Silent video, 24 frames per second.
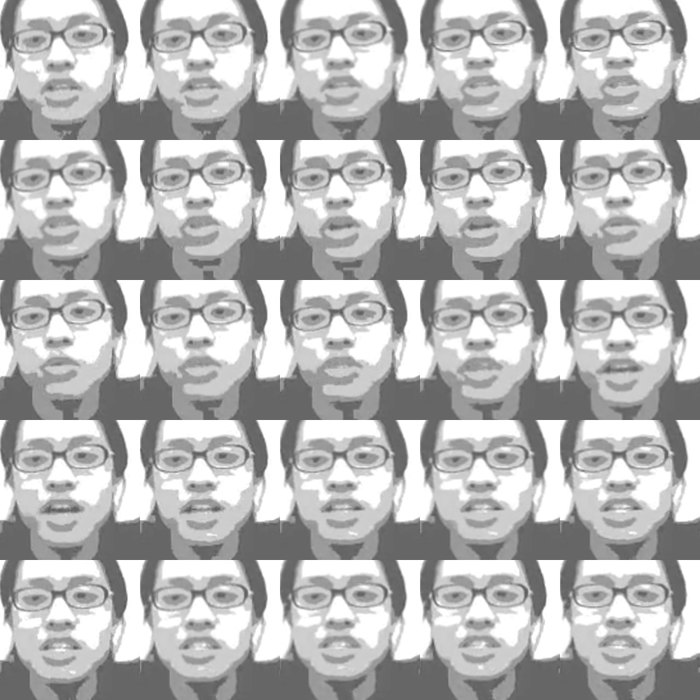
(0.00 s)
which is
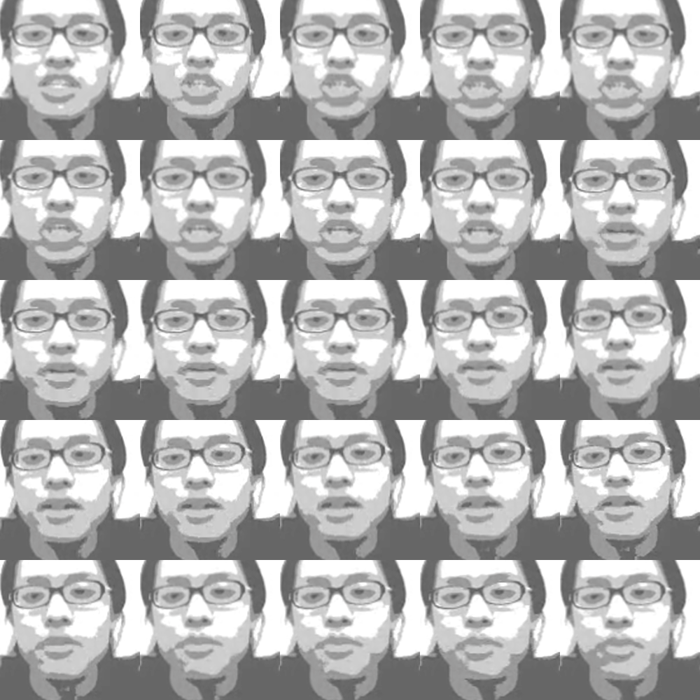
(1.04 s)
they start with
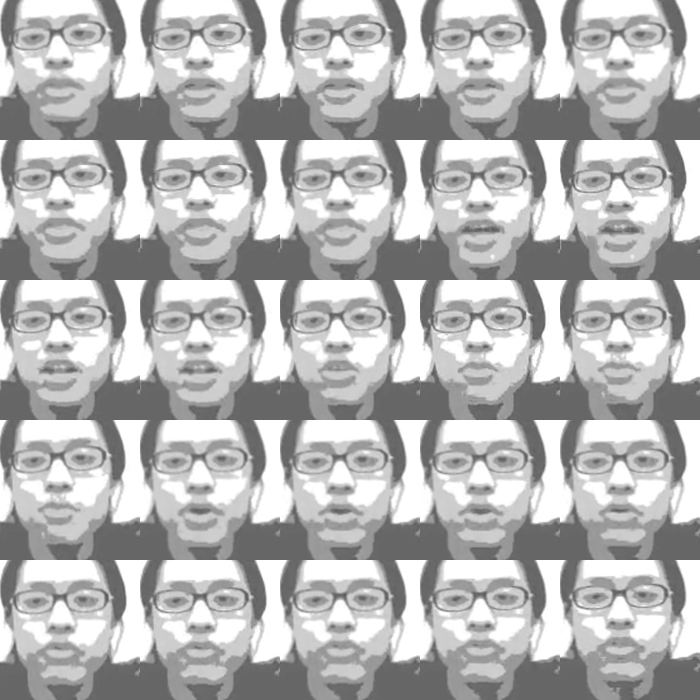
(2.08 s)
ATCG,
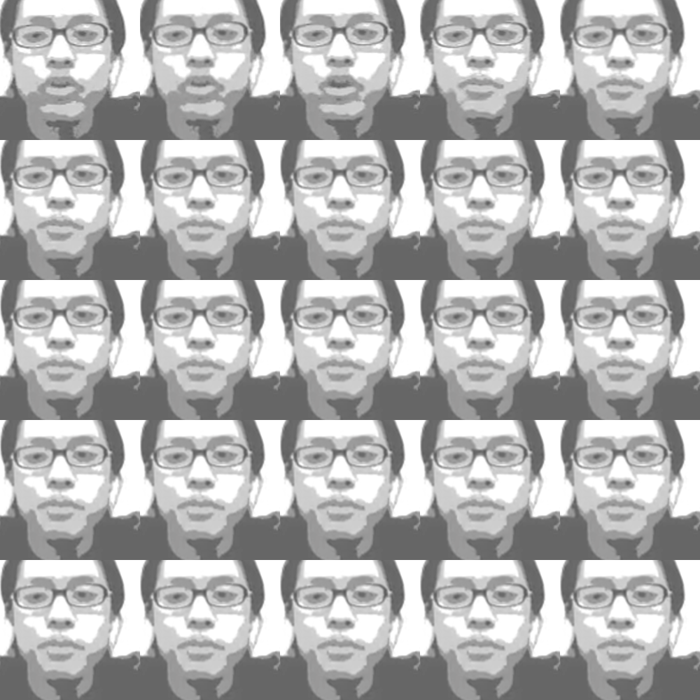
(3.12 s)
then